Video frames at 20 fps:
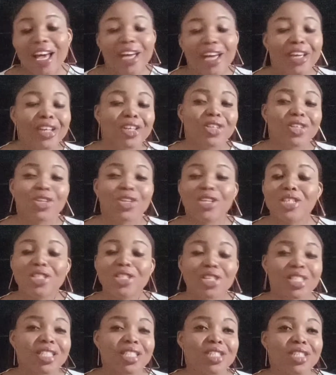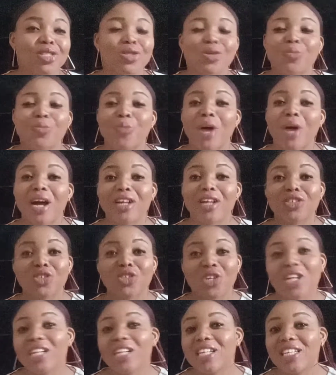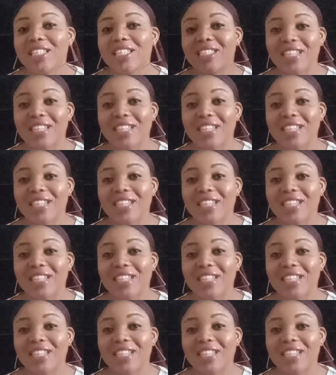You don't just need to pack chocolates